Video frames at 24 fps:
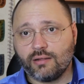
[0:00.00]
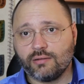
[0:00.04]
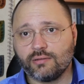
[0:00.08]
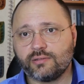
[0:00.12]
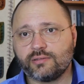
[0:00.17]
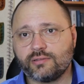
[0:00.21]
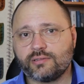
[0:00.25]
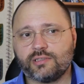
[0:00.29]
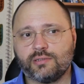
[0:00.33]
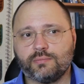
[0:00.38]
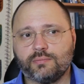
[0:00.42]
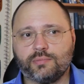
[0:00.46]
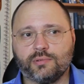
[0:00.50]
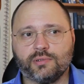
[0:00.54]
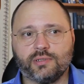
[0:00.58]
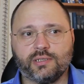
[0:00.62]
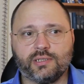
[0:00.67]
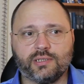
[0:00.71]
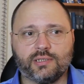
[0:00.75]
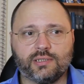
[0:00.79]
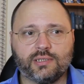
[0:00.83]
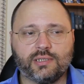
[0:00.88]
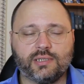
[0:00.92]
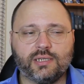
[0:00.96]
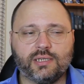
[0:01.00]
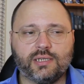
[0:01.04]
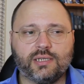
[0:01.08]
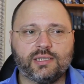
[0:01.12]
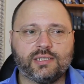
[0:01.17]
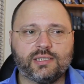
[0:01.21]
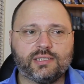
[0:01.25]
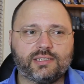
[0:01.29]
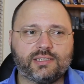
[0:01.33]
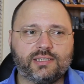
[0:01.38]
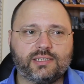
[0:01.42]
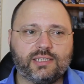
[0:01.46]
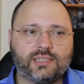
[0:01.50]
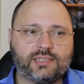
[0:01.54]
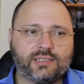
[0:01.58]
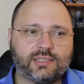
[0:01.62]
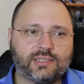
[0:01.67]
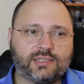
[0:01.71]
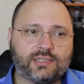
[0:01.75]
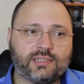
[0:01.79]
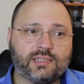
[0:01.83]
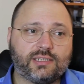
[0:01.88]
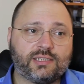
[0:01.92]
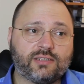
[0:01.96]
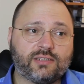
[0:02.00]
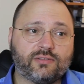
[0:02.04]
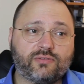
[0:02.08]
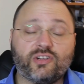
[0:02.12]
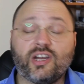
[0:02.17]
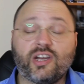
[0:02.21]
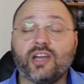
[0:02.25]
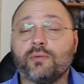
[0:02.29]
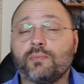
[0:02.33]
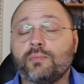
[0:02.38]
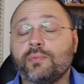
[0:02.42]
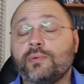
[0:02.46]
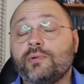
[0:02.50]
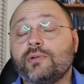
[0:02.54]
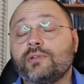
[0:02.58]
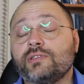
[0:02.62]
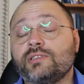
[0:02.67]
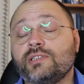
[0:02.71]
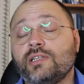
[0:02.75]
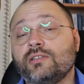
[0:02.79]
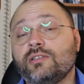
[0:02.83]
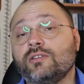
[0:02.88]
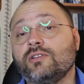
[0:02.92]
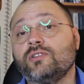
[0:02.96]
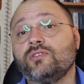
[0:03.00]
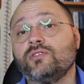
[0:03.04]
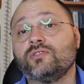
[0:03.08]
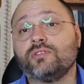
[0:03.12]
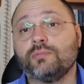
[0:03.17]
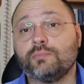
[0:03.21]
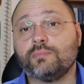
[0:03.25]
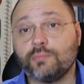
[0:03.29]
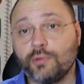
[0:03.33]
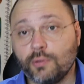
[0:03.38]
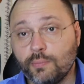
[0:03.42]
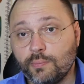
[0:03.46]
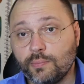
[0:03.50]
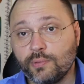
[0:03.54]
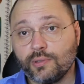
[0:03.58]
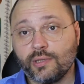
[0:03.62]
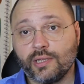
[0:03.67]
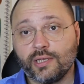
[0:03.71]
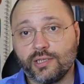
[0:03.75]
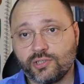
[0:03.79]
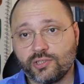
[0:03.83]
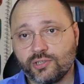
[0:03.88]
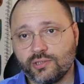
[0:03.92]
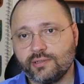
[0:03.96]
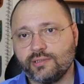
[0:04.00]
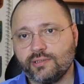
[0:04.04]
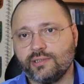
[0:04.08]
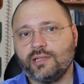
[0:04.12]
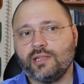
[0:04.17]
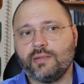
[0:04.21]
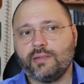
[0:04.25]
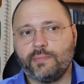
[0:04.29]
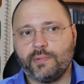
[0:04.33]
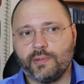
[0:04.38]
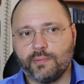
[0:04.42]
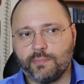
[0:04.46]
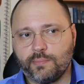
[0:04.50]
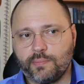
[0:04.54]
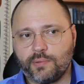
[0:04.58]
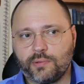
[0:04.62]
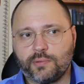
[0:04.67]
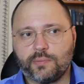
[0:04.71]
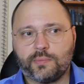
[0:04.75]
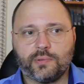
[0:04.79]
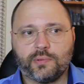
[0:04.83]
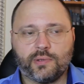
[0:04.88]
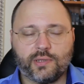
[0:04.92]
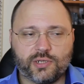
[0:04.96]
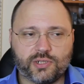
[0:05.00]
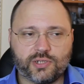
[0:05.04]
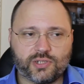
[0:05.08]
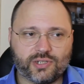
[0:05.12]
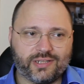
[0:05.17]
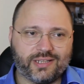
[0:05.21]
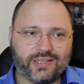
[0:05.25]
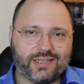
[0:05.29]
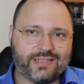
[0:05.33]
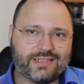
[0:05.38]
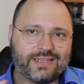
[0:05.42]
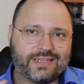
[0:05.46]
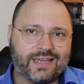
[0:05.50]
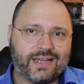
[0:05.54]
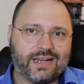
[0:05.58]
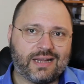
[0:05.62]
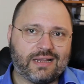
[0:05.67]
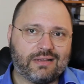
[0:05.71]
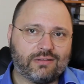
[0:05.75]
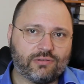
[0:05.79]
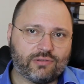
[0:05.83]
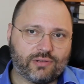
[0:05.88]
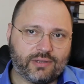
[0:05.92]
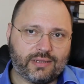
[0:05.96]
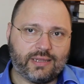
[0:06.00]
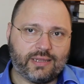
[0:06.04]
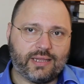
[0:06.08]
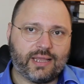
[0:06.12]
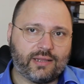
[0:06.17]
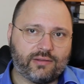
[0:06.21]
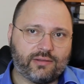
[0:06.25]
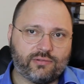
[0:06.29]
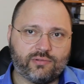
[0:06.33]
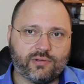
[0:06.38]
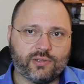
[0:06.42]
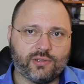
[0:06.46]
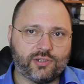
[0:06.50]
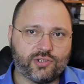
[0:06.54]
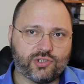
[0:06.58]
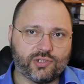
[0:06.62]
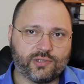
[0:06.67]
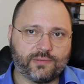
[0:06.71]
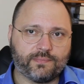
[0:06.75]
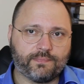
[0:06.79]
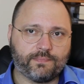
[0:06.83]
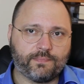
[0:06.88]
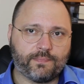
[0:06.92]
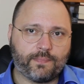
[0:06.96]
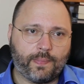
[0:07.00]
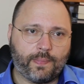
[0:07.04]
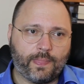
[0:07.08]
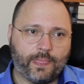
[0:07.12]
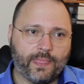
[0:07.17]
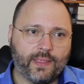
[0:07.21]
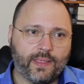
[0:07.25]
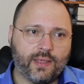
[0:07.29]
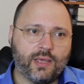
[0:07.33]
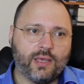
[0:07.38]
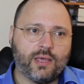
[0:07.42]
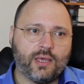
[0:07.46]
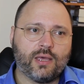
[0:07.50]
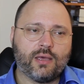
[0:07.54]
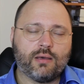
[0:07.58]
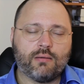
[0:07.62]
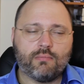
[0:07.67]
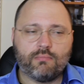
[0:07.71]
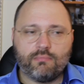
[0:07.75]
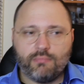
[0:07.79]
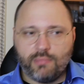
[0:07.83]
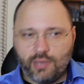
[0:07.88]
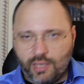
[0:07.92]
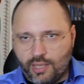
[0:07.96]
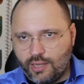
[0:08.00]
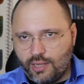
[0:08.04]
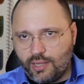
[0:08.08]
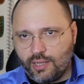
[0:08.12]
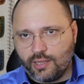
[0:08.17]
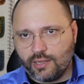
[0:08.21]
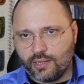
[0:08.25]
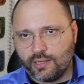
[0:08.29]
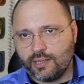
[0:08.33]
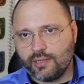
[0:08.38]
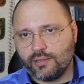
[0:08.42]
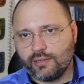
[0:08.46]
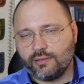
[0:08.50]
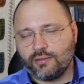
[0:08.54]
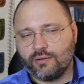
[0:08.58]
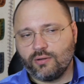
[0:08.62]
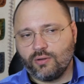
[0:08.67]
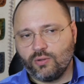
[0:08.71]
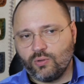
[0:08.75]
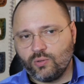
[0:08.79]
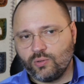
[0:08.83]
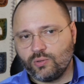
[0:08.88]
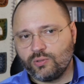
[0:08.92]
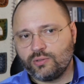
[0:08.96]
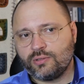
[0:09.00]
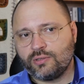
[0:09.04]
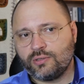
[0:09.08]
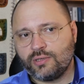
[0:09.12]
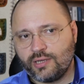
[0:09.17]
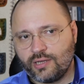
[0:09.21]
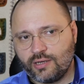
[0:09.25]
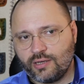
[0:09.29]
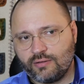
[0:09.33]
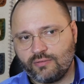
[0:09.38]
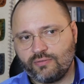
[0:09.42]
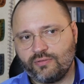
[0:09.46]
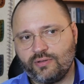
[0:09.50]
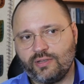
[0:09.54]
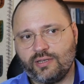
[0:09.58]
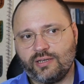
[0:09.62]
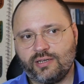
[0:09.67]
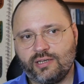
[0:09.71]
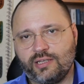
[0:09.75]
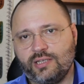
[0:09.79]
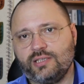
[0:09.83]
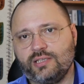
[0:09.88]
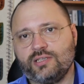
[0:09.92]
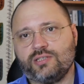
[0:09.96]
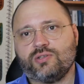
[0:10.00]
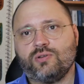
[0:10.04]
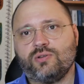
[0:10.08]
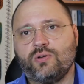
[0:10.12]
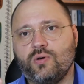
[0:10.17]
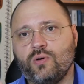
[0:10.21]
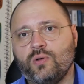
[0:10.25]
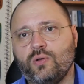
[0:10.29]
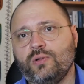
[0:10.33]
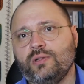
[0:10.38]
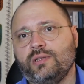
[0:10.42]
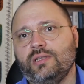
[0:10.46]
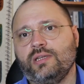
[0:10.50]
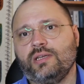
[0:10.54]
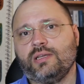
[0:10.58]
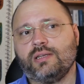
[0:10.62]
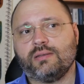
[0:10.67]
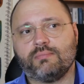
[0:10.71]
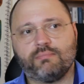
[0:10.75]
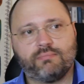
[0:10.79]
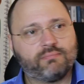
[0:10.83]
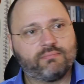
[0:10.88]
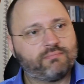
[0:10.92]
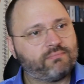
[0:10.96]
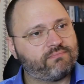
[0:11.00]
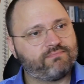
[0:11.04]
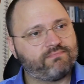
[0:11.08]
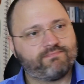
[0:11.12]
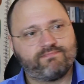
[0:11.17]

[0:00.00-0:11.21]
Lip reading: around Tripoli. 60-65% of the population, the Libyan population, is around that region. Meaning that although Haftar is holding